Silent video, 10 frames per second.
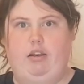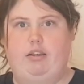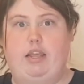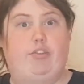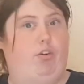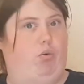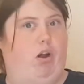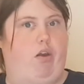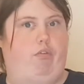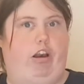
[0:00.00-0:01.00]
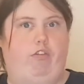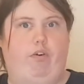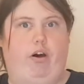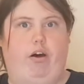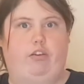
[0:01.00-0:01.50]
they're still going really
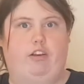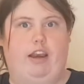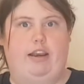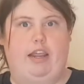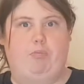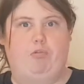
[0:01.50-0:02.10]
fast and they